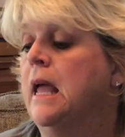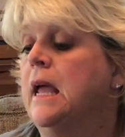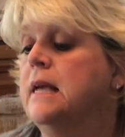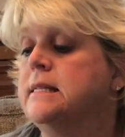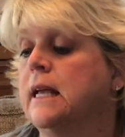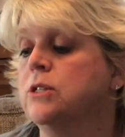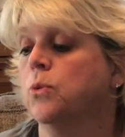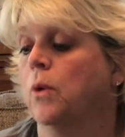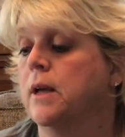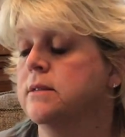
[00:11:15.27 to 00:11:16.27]
His answer
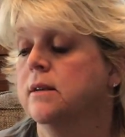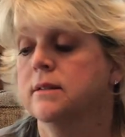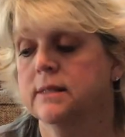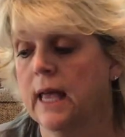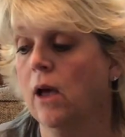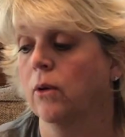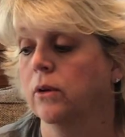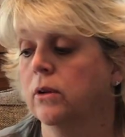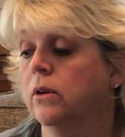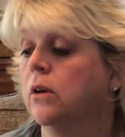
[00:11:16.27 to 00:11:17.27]
was sound.
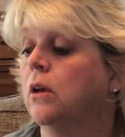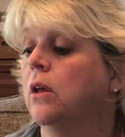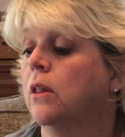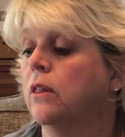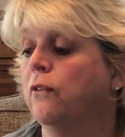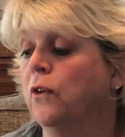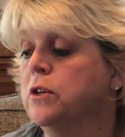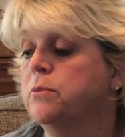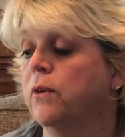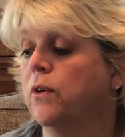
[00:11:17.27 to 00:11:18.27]
The
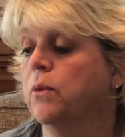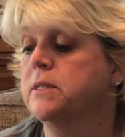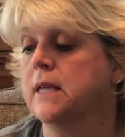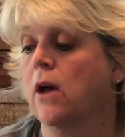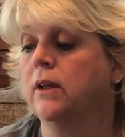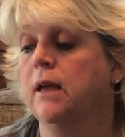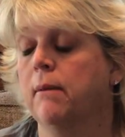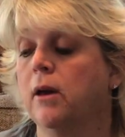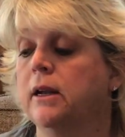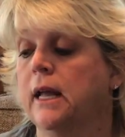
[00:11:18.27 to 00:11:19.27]
first movie with sound came
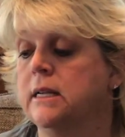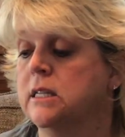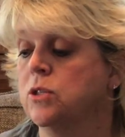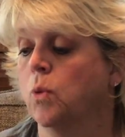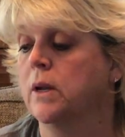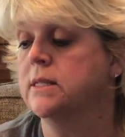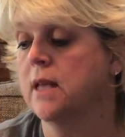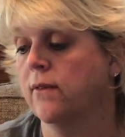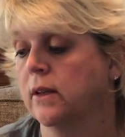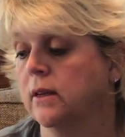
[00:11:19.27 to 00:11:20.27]
out in
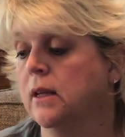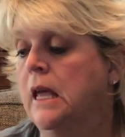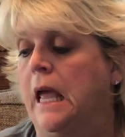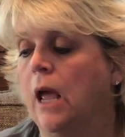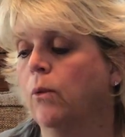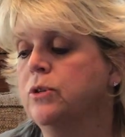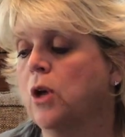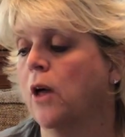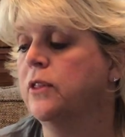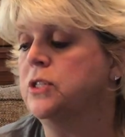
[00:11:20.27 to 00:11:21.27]
1927. It was
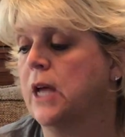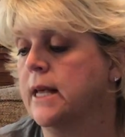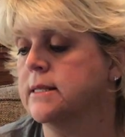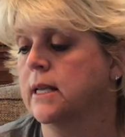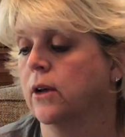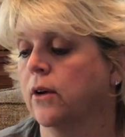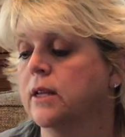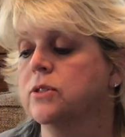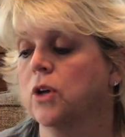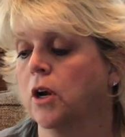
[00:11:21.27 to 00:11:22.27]
called The Jazz Singer and
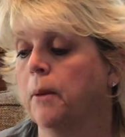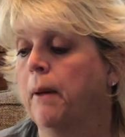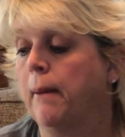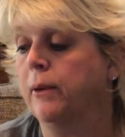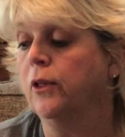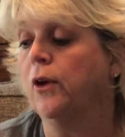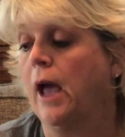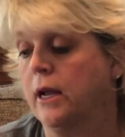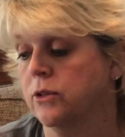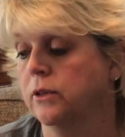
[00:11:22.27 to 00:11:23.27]
starred a popular
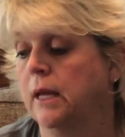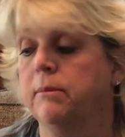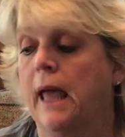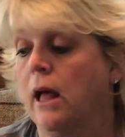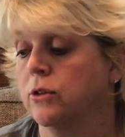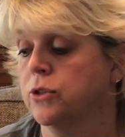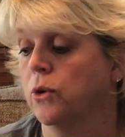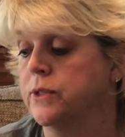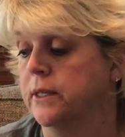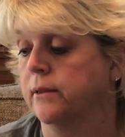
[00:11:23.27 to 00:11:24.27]
actor named Al
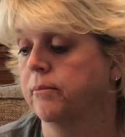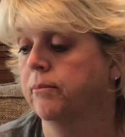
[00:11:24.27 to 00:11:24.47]
Jolson.